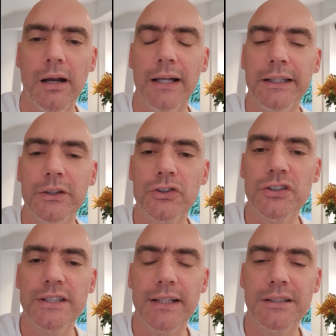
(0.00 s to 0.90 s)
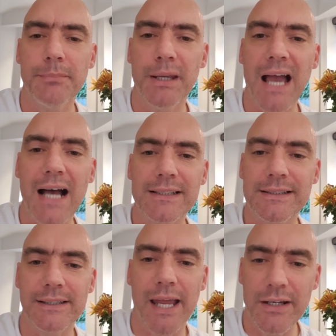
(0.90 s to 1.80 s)
and it doesn't tend to be as
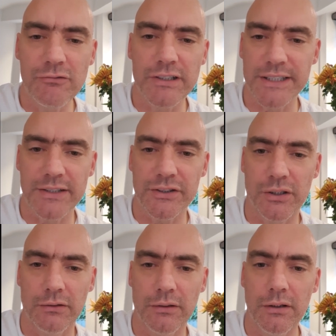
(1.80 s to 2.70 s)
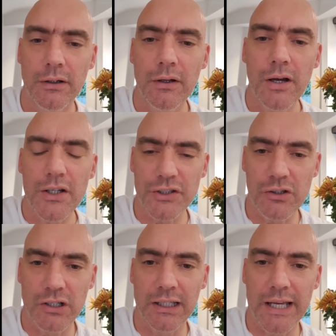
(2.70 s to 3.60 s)
stain resistant as
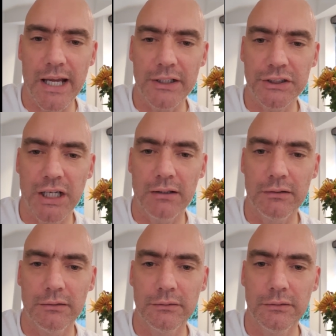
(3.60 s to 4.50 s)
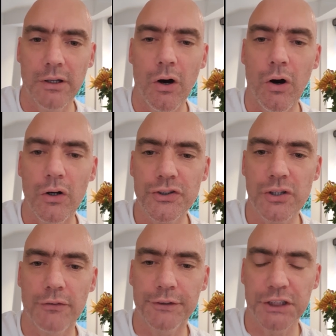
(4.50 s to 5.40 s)
acrylic eggshell or
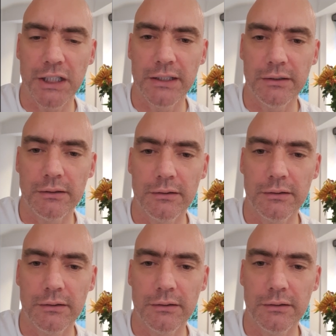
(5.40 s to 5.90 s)
soft sheen.